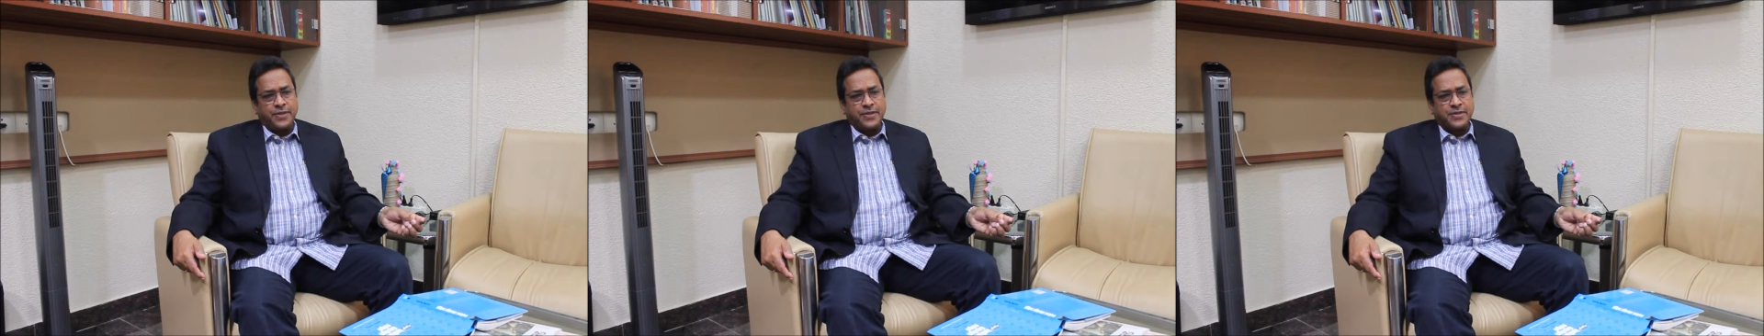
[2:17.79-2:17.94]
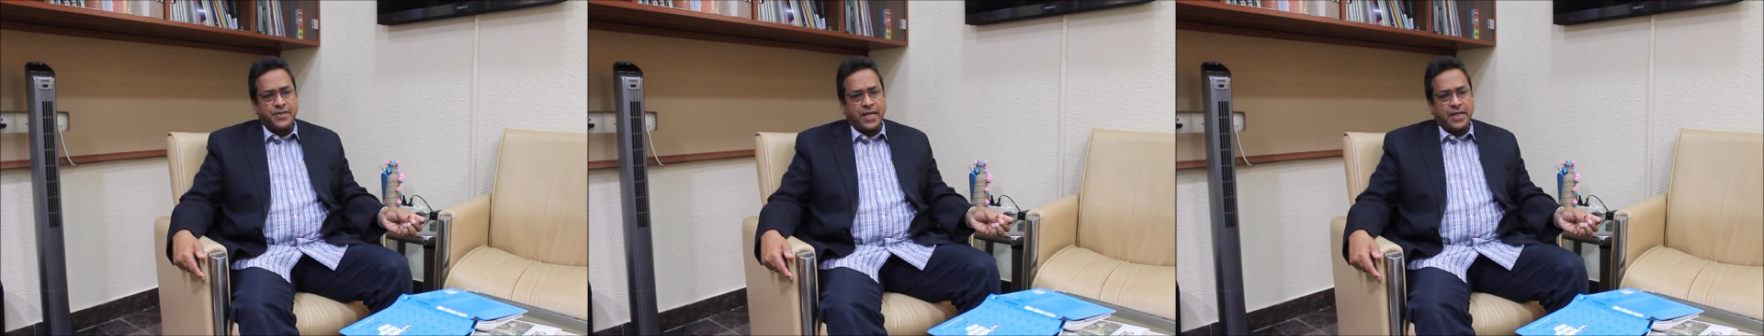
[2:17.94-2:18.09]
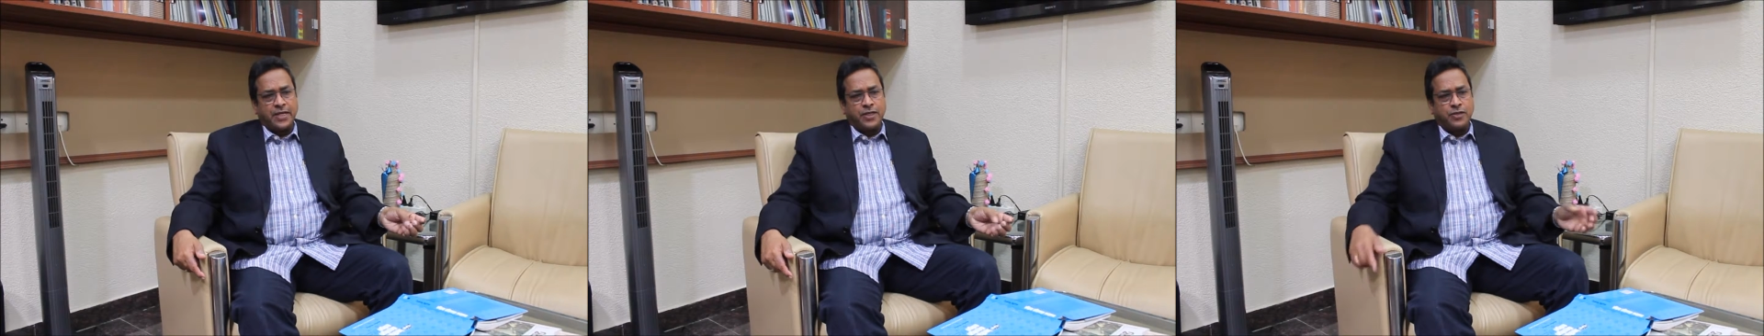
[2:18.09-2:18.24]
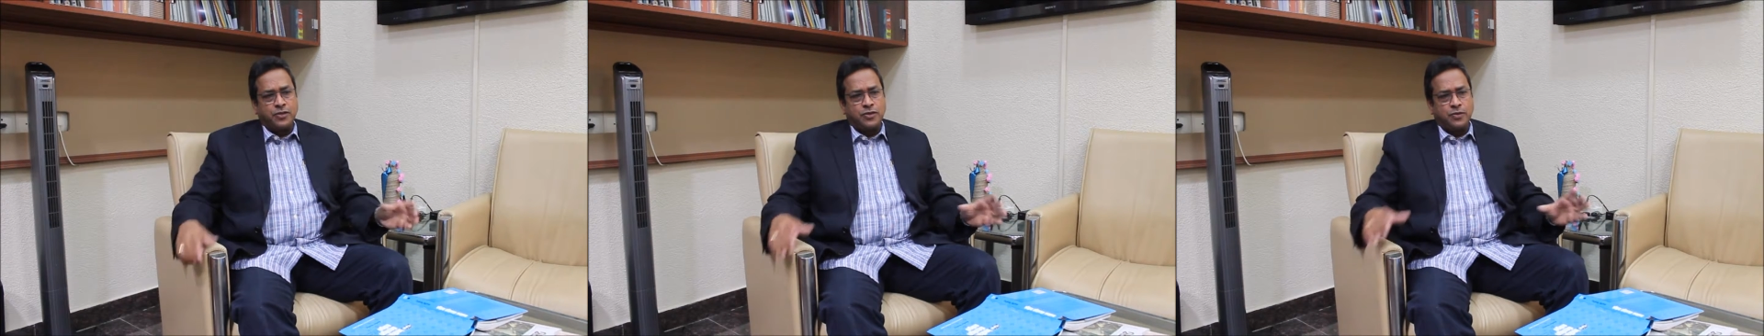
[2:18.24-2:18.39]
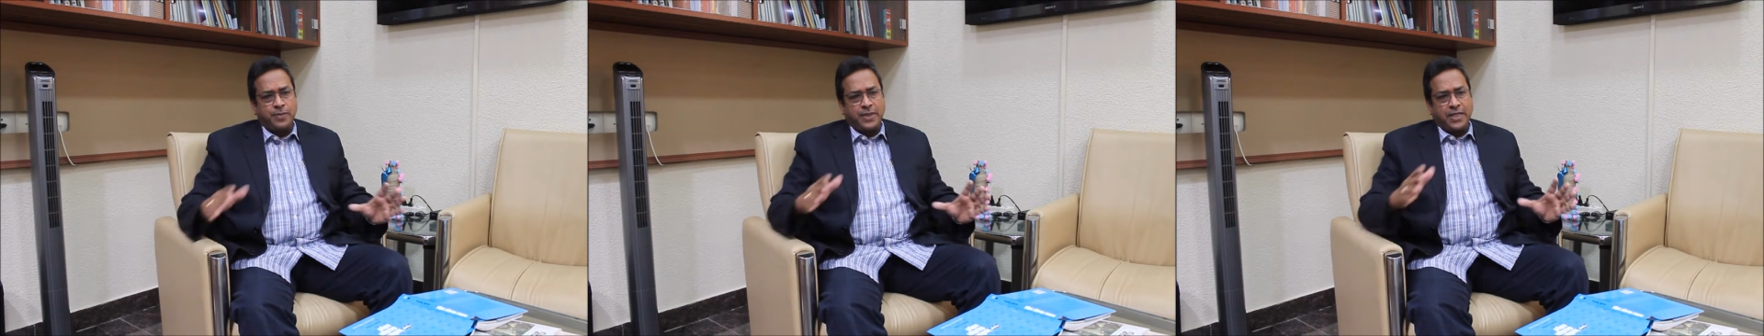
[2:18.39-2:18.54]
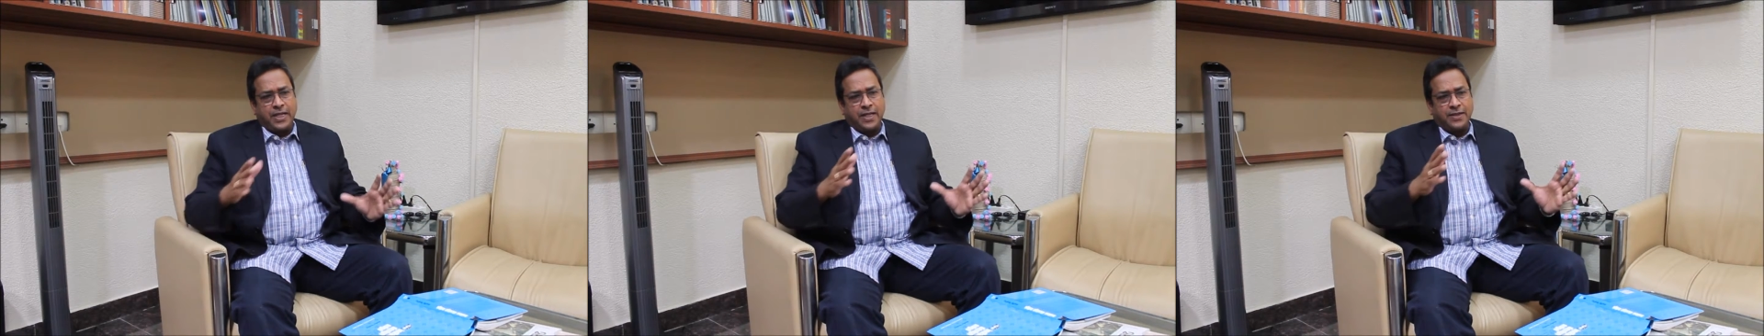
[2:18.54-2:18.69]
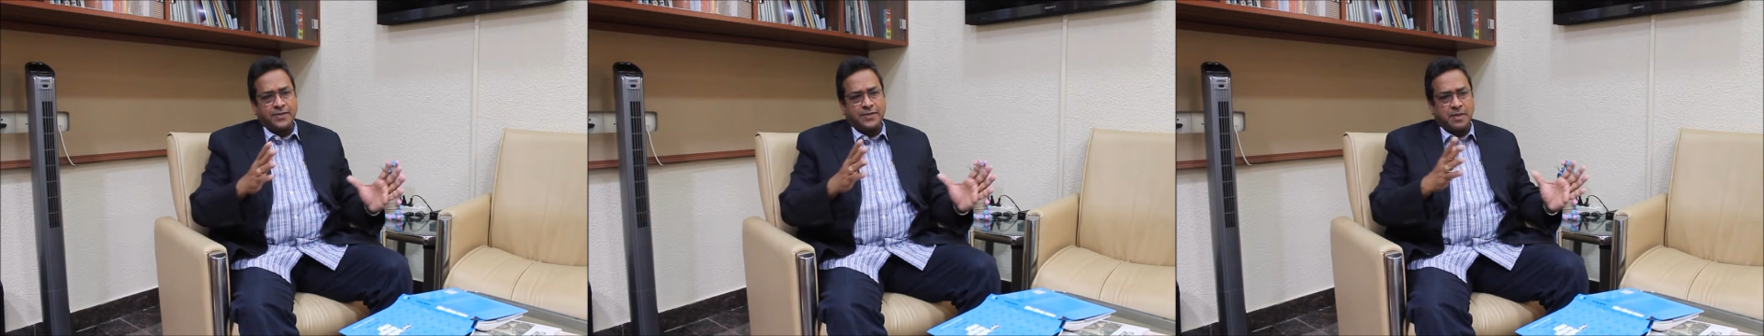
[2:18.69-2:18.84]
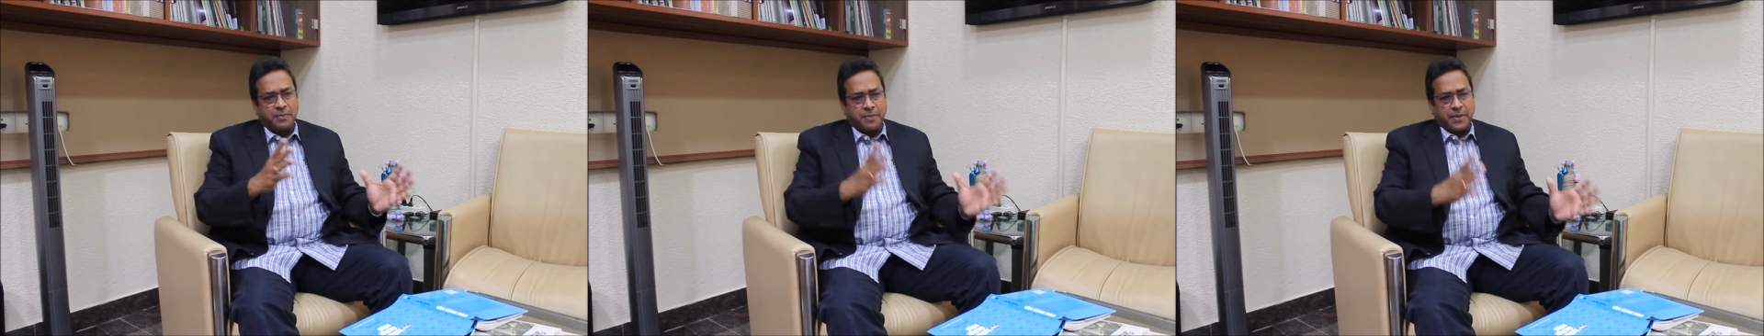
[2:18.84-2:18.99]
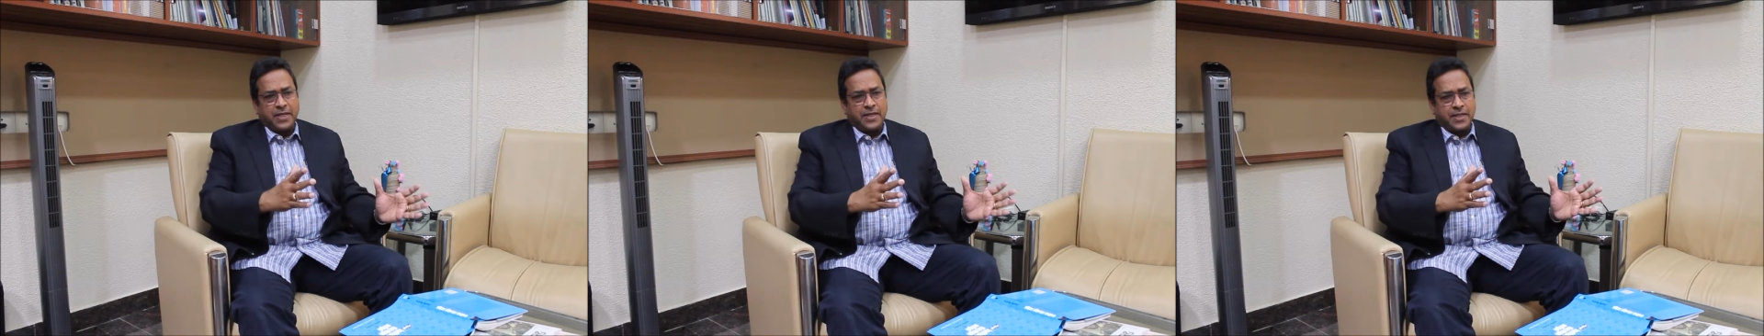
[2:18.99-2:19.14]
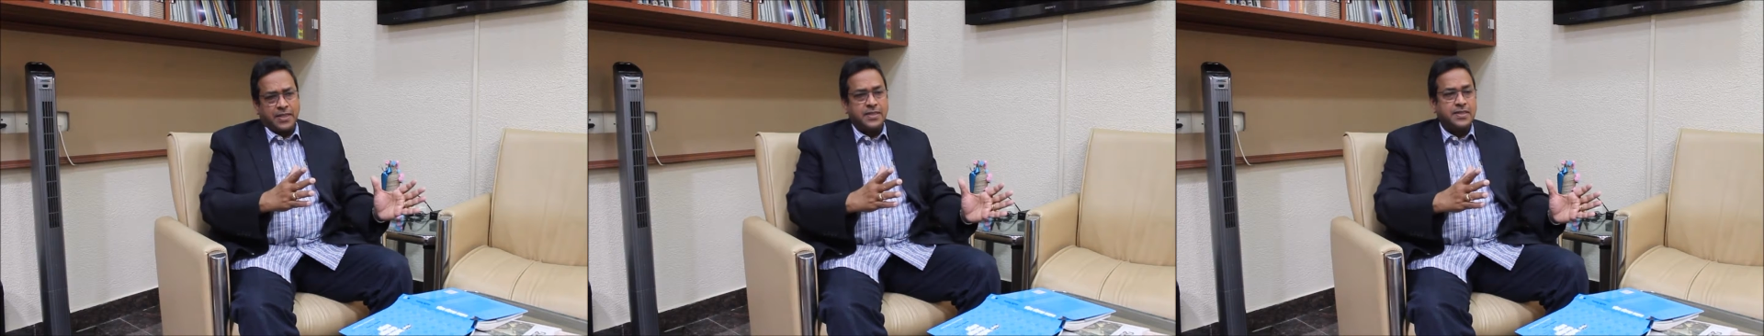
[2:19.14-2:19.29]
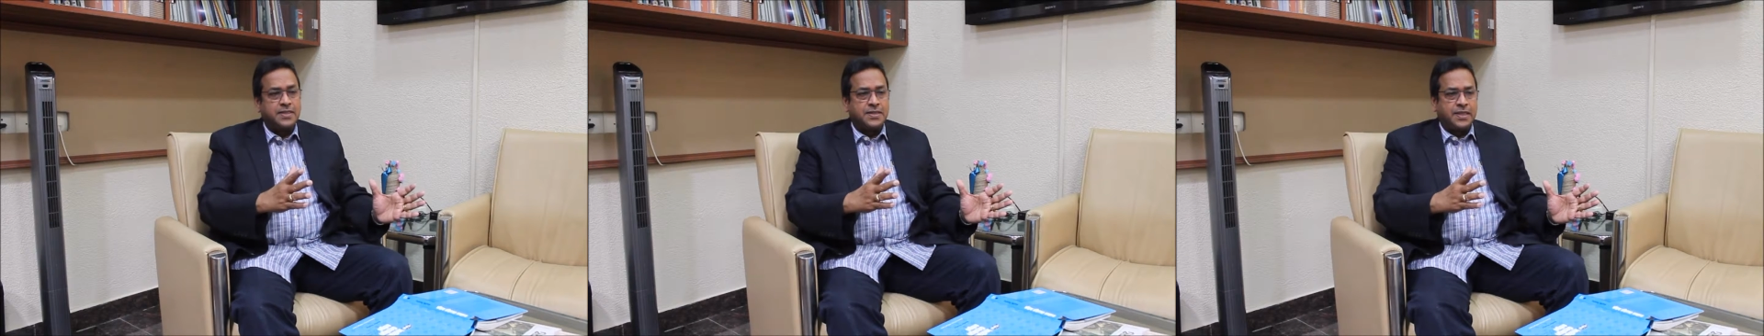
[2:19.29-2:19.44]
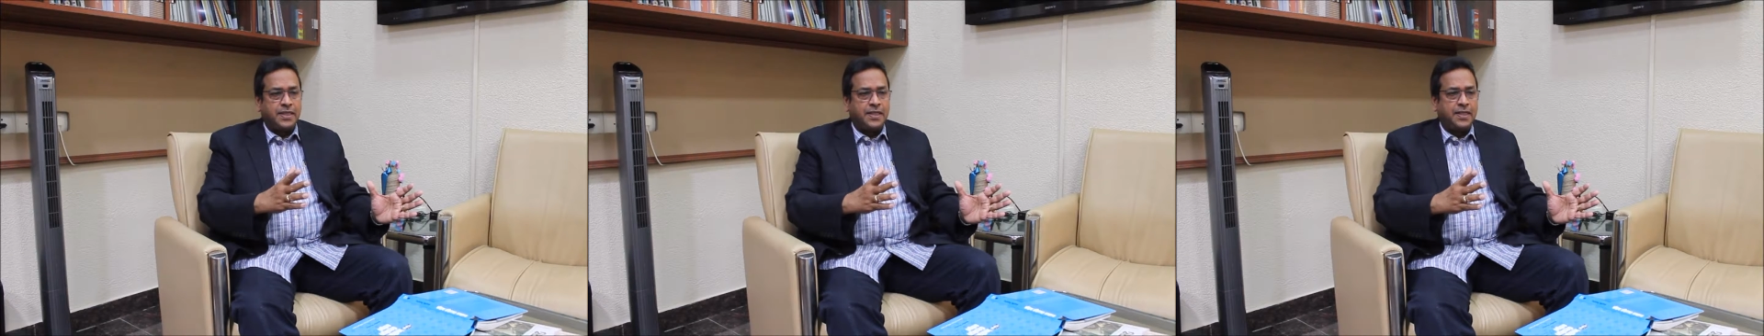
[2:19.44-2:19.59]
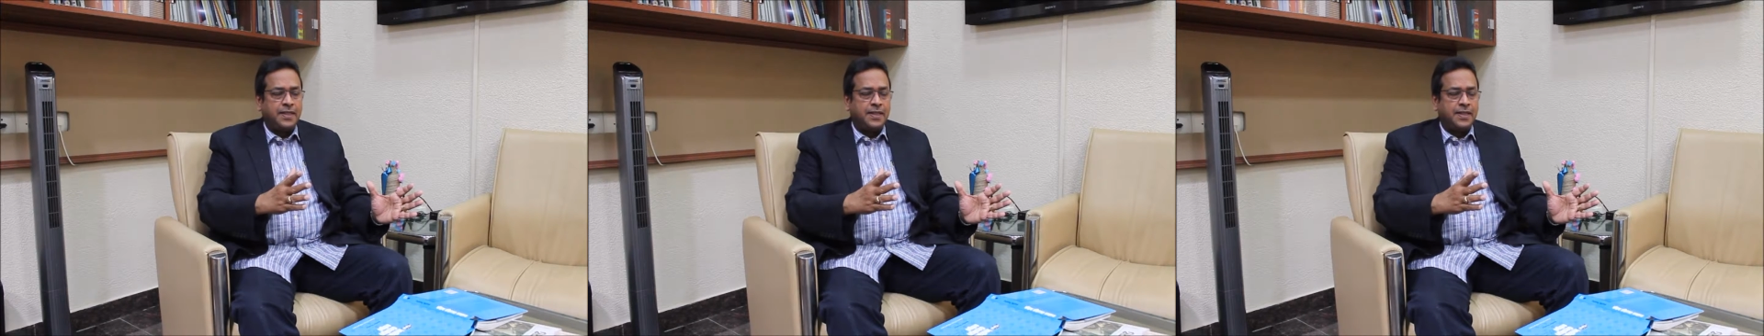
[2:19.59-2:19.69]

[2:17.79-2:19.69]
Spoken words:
Design to be a separate entity,